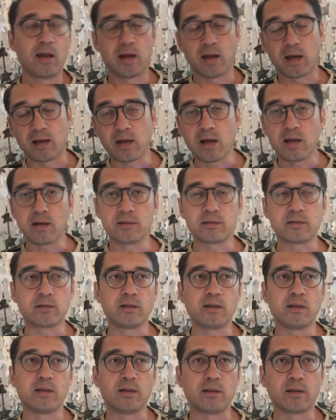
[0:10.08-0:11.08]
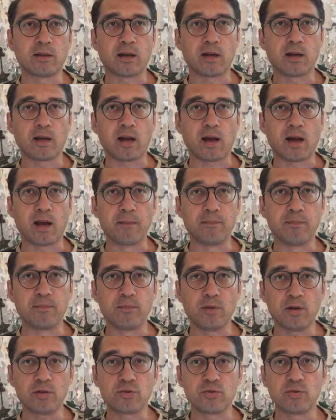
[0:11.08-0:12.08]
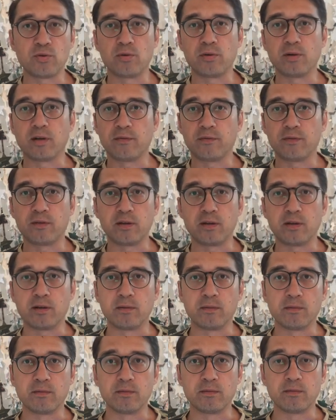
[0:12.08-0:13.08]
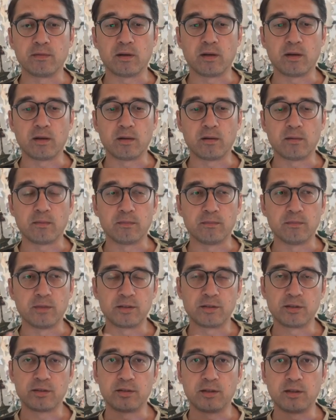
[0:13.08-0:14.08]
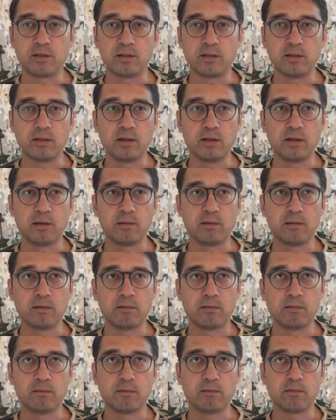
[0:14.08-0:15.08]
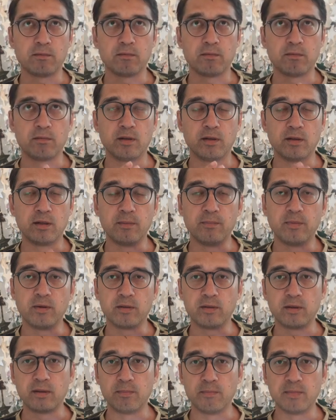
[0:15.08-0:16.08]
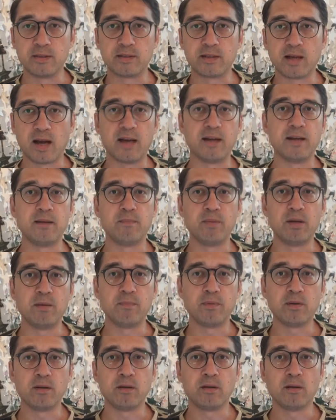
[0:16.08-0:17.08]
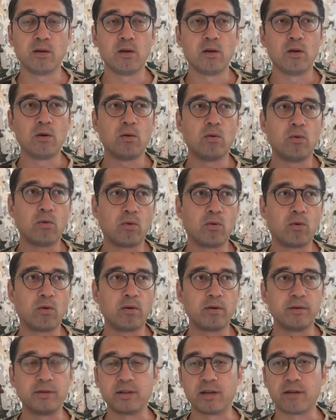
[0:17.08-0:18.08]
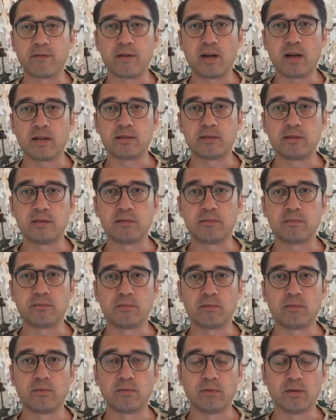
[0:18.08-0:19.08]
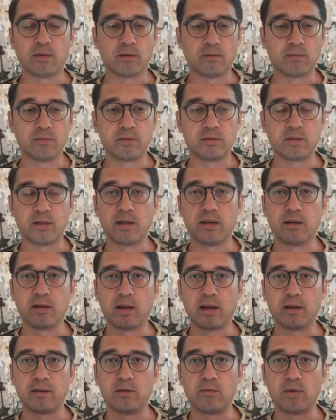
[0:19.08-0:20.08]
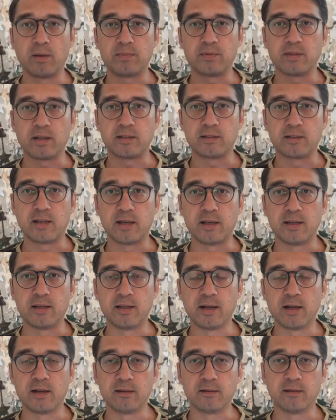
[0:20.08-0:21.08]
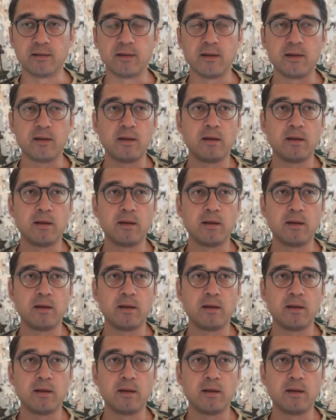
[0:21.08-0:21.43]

And honestly, I'm not sure if they're um, necessarily deliberately misguiding people, or they have not, you know, seen other websites getting nailed.